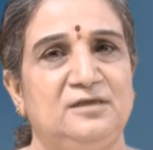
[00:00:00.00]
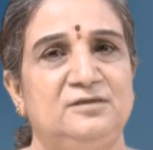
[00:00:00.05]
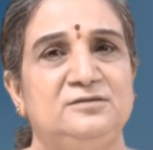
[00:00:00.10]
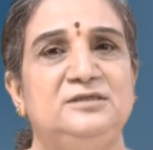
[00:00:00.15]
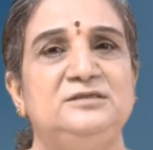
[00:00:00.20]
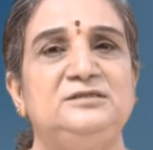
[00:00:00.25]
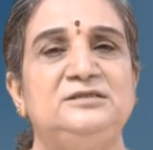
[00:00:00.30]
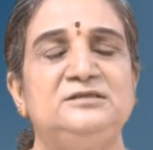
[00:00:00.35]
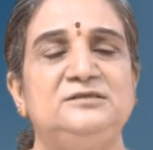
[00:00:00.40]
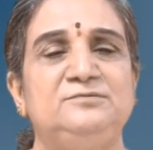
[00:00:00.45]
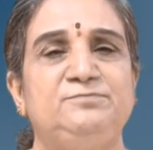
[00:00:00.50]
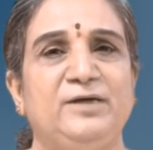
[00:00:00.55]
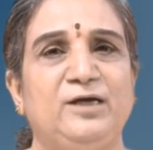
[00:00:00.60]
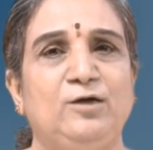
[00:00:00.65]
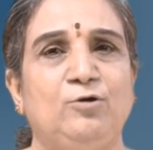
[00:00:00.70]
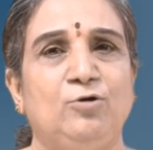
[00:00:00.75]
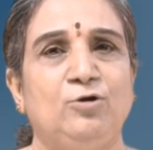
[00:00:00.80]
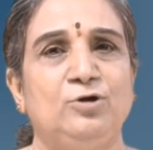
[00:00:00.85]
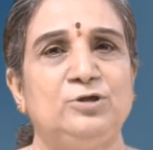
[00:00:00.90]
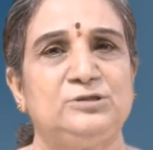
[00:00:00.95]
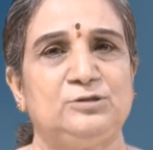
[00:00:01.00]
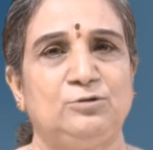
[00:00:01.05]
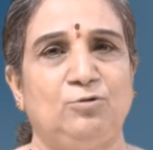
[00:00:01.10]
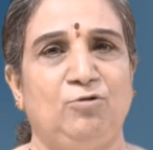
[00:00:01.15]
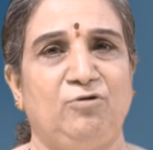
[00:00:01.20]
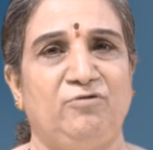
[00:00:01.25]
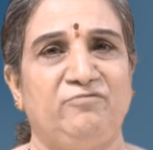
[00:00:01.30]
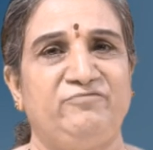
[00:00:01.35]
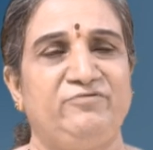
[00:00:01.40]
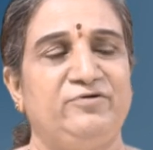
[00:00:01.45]
This is because
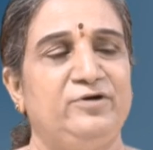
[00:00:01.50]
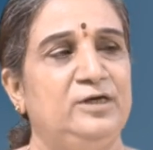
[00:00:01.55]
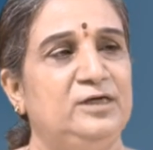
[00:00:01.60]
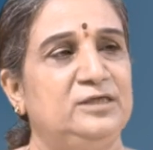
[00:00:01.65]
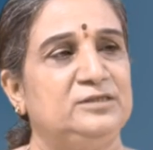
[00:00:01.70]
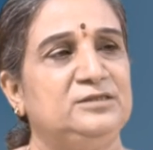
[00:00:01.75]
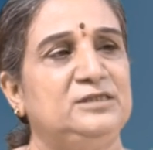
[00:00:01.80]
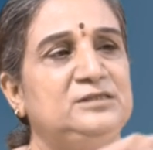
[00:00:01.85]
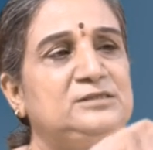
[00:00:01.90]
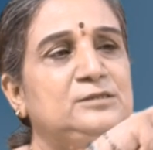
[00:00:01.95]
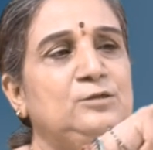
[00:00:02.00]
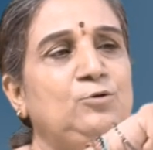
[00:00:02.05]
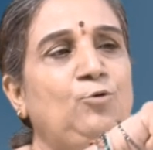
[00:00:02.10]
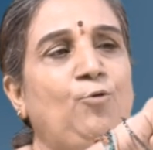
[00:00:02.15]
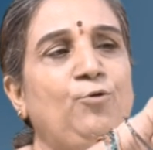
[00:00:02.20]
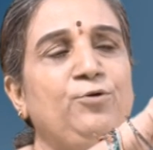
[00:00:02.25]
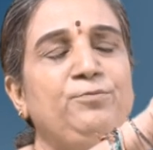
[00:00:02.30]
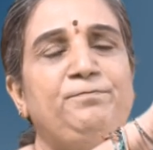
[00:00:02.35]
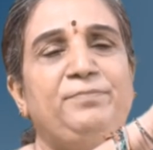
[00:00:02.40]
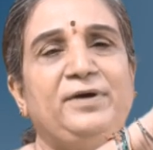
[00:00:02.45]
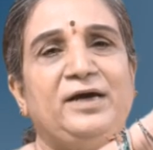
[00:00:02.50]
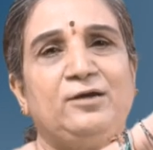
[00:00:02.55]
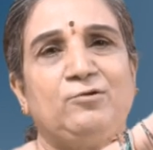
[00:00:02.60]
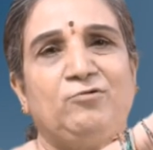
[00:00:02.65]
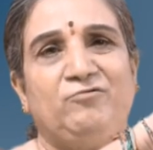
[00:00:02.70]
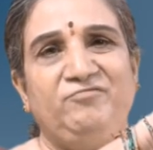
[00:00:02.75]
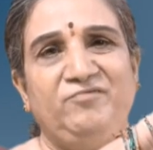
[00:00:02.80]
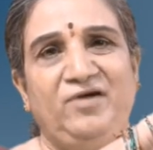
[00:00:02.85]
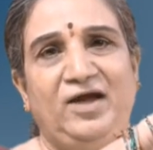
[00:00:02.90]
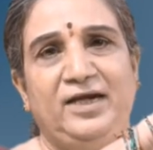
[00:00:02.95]
of this lone pair
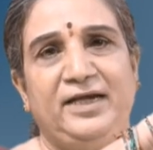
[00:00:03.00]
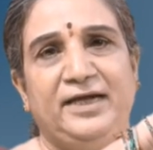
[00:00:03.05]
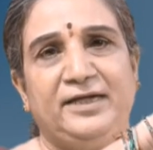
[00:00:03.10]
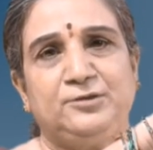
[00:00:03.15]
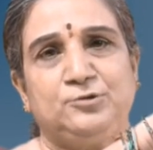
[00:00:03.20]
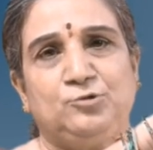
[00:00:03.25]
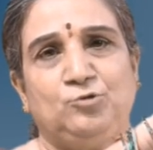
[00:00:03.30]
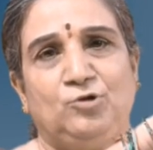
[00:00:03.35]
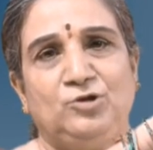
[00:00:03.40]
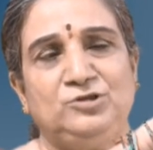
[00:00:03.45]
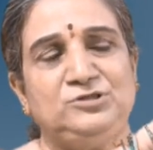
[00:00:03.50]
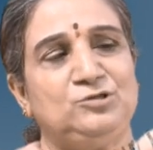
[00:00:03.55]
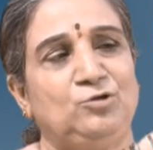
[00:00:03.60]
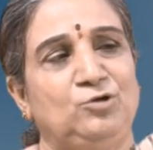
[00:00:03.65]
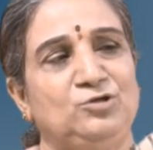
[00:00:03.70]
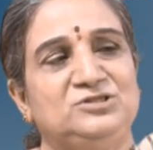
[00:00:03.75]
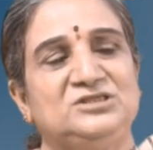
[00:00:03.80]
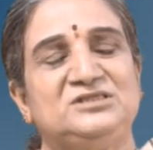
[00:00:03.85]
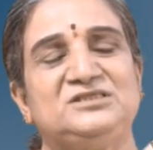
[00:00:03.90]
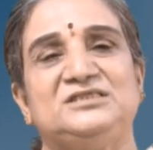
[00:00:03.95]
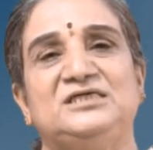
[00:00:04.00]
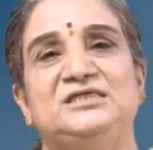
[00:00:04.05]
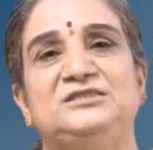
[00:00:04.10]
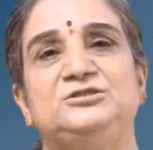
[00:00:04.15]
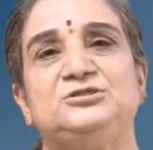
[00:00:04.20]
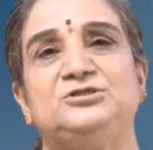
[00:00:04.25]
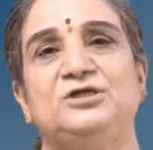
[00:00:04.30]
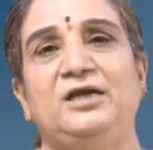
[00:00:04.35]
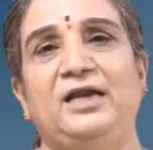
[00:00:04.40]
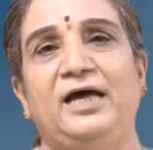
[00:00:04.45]
of electrons on the
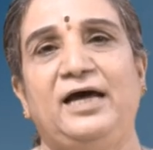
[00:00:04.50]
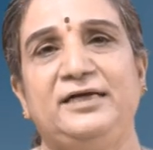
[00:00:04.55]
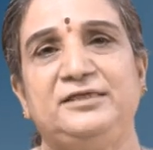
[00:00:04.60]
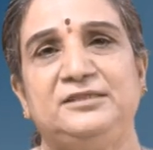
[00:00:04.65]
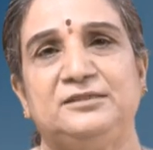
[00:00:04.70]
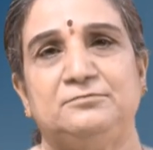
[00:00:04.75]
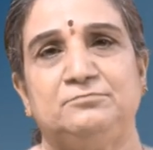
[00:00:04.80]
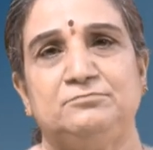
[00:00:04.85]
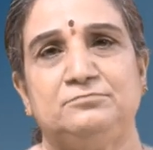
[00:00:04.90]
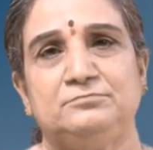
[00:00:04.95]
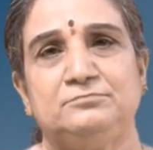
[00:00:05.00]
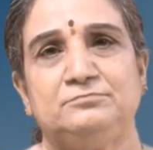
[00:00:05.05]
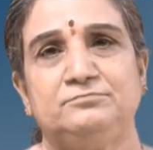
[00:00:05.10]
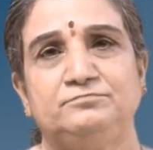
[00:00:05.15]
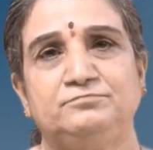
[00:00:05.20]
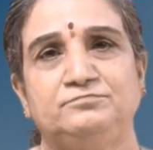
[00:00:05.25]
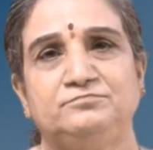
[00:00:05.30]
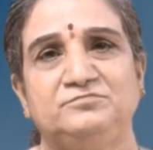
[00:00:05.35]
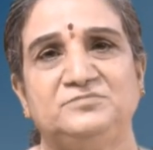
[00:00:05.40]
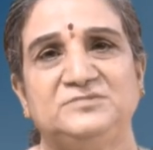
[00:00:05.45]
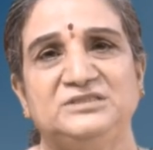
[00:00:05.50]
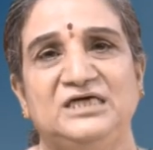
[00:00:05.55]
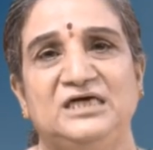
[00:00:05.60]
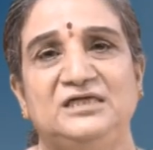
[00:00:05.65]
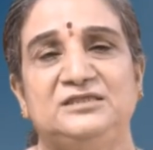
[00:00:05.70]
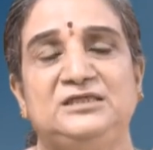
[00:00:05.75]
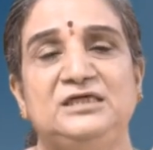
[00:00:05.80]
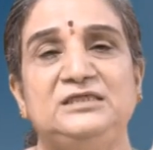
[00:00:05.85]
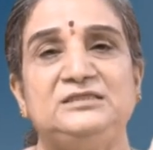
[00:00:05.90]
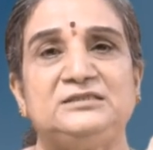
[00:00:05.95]
central atom.
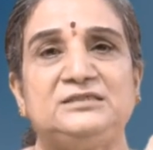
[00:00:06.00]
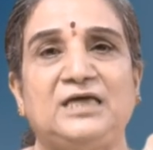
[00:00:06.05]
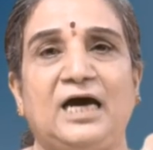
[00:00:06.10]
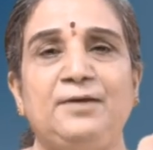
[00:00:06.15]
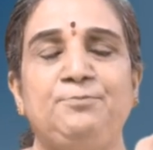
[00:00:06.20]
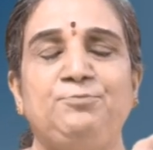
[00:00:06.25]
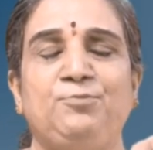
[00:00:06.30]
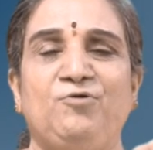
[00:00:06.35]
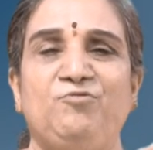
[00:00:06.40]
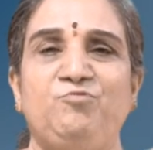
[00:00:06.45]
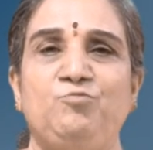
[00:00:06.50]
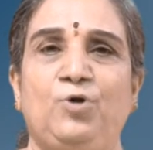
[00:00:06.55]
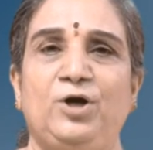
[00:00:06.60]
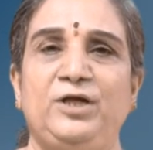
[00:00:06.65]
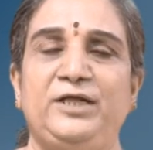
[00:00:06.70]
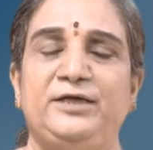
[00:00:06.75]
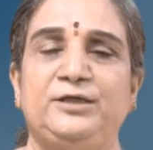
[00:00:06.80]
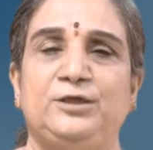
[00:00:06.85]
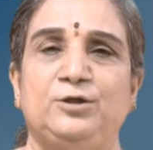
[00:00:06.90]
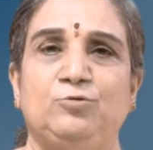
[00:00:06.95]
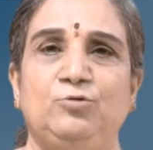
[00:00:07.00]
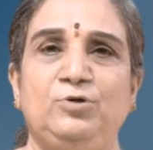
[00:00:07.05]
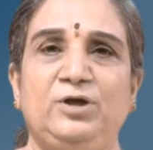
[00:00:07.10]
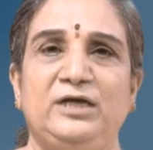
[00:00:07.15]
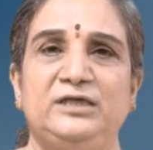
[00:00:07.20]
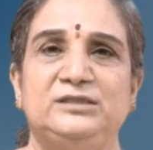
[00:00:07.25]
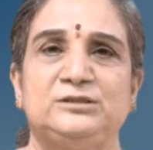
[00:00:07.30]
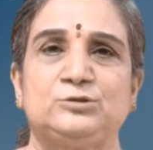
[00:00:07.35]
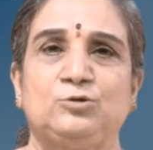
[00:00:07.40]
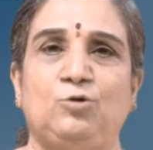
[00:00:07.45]
This type of molecule
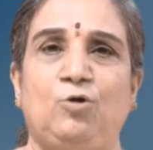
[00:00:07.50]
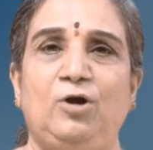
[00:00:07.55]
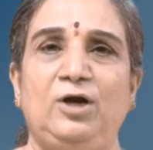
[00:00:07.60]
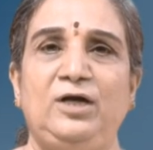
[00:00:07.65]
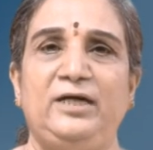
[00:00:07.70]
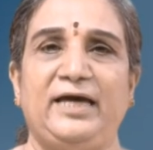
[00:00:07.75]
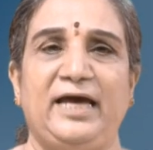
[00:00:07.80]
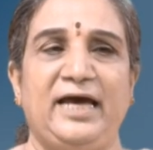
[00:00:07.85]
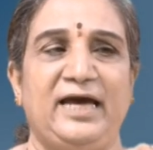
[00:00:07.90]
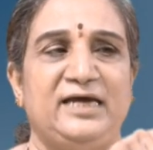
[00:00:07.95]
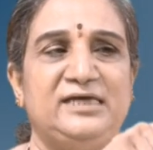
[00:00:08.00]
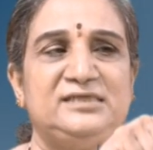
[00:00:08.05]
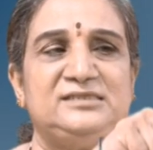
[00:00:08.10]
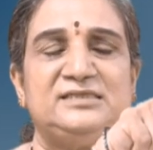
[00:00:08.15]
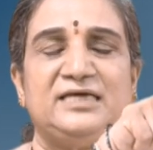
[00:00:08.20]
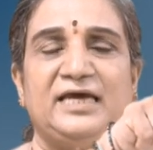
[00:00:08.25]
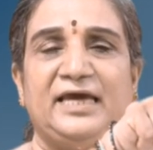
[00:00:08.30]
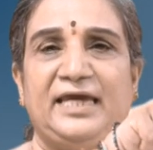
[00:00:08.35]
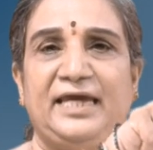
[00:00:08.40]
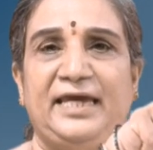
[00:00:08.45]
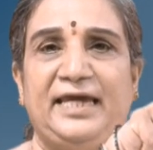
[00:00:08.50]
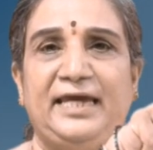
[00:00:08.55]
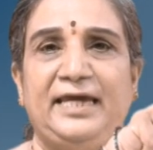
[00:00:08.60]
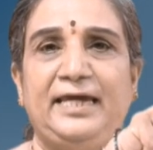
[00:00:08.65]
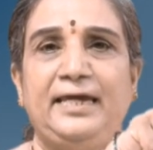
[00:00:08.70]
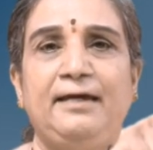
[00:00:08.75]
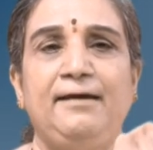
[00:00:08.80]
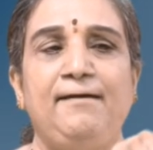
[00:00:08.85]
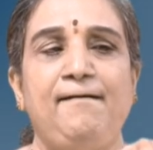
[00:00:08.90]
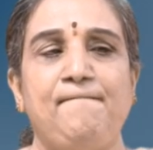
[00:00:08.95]
is called as
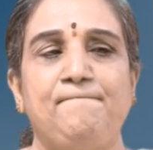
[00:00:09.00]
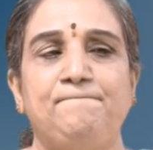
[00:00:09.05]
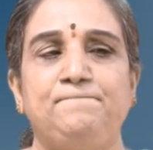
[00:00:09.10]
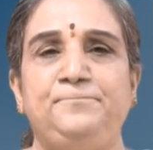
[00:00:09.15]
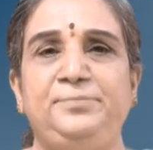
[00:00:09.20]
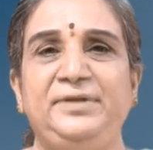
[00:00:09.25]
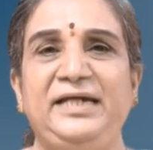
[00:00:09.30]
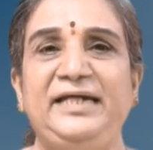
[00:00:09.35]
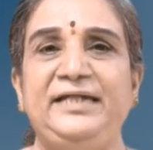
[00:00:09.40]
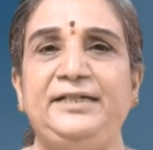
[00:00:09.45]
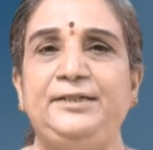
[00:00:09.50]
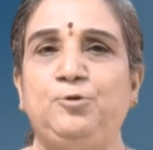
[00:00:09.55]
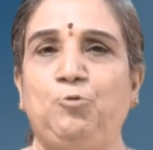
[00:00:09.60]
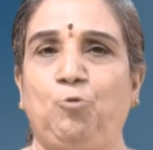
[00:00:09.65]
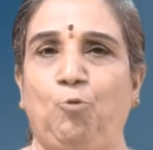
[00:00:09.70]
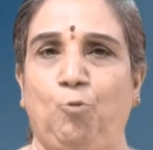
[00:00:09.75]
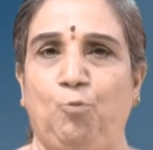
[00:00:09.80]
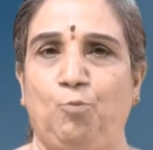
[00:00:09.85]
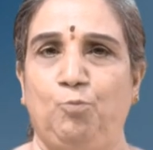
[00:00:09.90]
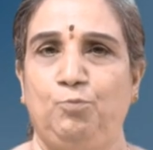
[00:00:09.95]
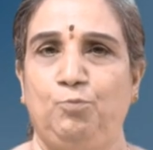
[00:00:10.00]
AB2,